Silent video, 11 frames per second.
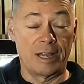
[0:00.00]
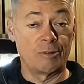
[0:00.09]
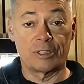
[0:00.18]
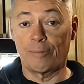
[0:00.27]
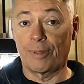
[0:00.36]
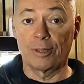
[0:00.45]

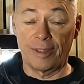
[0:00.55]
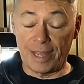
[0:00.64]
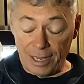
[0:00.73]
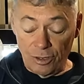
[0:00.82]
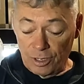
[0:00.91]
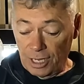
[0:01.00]
or something like
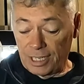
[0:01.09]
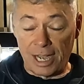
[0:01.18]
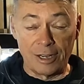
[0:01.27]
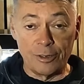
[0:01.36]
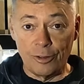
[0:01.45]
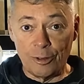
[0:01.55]
that, and you need
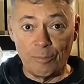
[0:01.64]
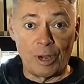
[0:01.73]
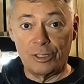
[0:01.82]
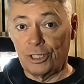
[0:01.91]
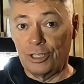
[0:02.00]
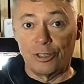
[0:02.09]
to undo your
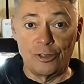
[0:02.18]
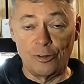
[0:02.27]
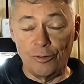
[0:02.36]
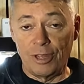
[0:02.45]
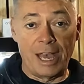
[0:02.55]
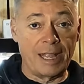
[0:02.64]
bungee to
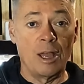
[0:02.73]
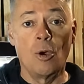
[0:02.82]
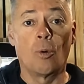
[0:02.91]
do that,